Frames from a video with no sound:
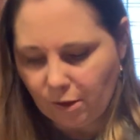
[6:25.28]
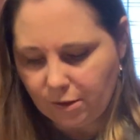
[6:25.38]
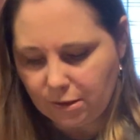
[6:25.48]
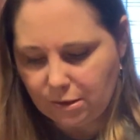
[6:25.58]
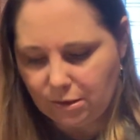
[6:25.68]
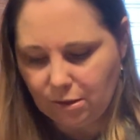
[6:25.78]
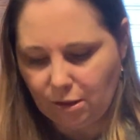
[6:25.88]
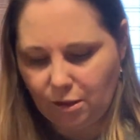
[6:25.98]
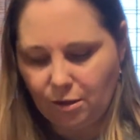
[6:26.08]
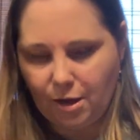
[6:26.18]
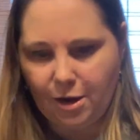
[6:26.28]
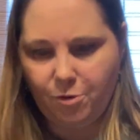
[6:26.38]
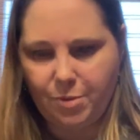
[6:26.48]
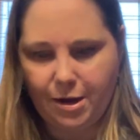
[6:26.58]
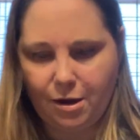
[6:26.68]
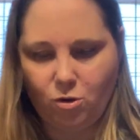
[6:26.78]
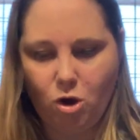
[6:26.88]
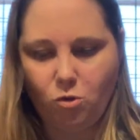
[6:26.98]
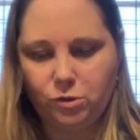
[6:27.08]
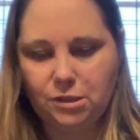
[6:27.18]
Let's see, how about,
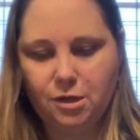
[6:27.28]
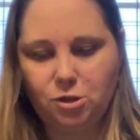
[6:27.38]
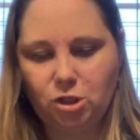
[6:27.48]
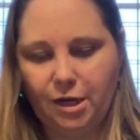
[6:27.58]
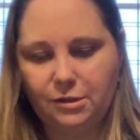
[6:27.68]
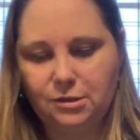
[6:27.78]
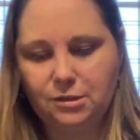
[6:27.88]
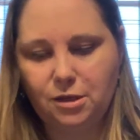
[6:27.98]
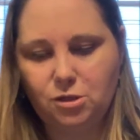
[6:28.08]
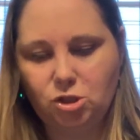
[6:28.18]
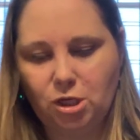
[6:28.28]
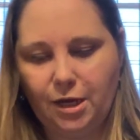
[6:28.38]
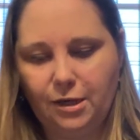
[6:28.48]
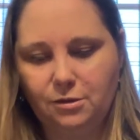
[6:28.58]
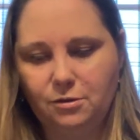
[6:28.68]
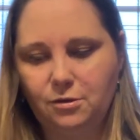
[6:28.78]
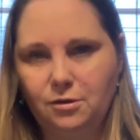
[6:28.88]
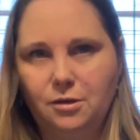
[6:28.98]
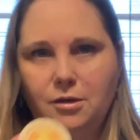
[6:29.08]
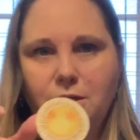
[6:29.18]
oh, sunshine. Sunshine
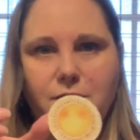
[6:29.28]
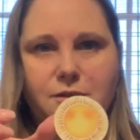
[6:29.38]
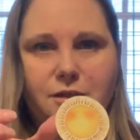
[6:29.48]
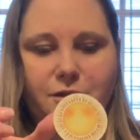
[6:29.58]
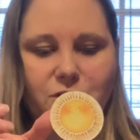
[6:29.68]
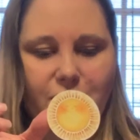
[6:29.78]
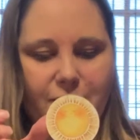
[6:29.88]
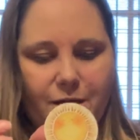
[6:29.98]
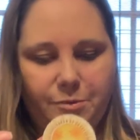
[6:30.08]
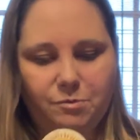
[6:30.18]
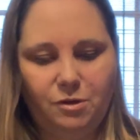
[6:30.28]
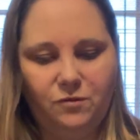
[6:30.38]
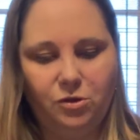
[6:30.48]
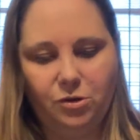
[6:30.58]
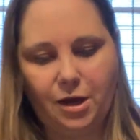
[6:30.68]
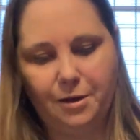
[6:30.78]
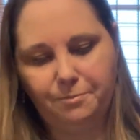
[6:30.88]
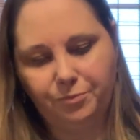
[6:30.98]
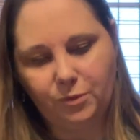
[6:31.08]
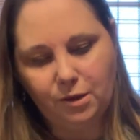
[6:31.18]
helps me feel
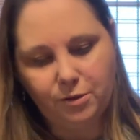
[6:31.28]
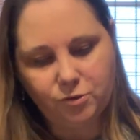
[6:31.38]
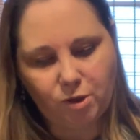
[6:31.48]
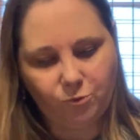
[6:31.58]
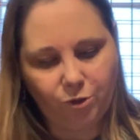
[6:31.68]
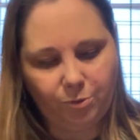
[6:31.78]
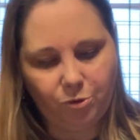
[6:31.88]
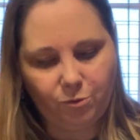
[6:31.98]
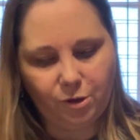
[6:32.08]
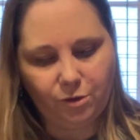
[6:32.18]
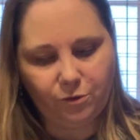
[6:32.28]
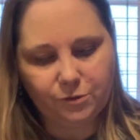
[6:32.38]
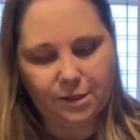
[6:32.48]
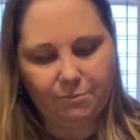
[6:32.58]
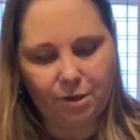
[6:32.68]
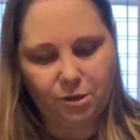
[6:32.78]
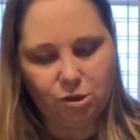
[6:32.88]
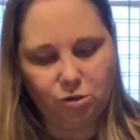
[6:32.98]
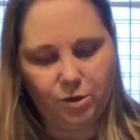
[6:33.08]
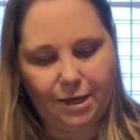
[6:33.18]
calm. So I'm going to put one of those on mine
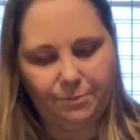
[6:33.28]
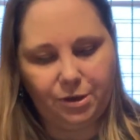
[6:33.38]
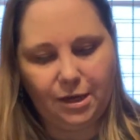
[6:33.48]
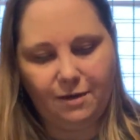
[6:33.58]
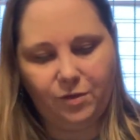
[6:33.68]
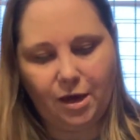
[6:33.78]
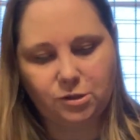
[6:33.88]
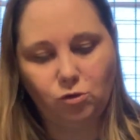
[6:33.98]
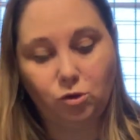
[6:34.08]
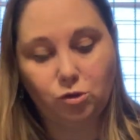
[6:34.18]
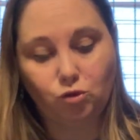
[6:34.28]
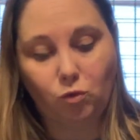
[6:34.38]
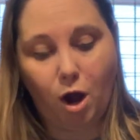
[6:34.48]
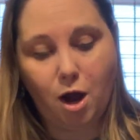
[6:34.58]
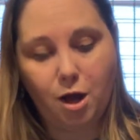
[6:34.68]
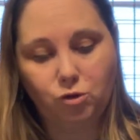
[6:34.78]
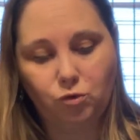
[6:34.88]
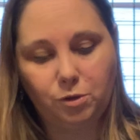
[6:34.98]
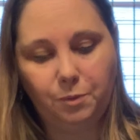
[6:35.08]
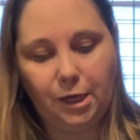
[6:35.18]
too. I happen to have that. So you could draw, you
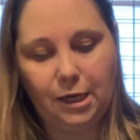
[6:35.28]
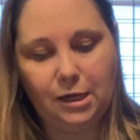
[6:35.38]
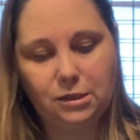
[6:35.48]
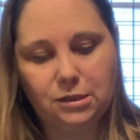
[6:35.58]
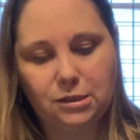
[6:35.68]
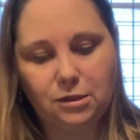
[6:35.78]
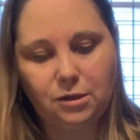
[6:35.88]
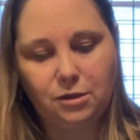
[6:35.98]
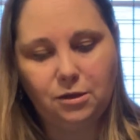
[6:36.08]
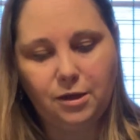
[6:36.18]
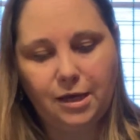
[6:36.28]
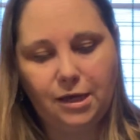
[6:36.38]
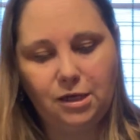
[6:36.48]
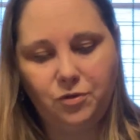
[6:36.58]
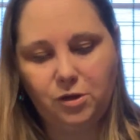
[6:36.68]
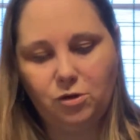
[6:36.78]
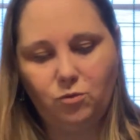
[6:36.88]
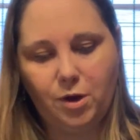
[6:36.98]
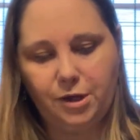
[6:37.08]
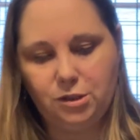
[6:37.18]
could paint, anything you
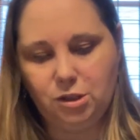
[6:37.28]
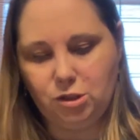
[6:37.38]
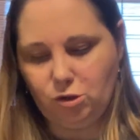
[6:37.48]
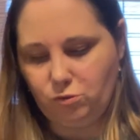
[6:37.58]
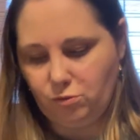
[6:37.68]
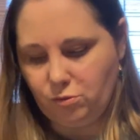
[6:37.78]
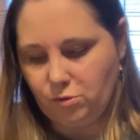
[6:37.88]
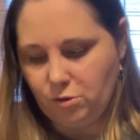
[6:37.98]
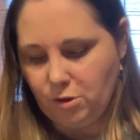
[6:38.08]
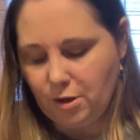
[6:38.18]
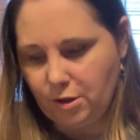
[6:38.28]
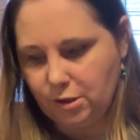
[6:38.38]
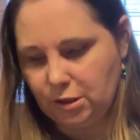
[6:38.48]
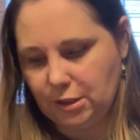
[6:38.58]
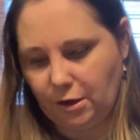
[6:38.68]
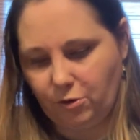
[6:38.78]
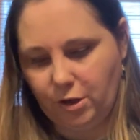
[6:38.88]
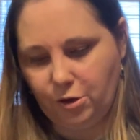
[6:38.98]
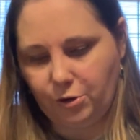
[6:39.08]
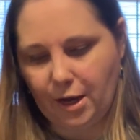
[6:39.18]
wanted to do to
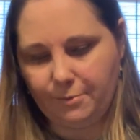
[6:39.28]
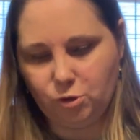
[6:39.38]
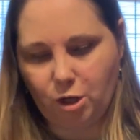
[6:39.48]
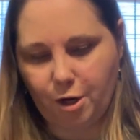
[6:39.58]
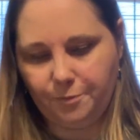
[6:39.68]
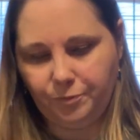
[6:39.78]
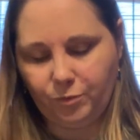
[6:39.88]
decorate your calm jar.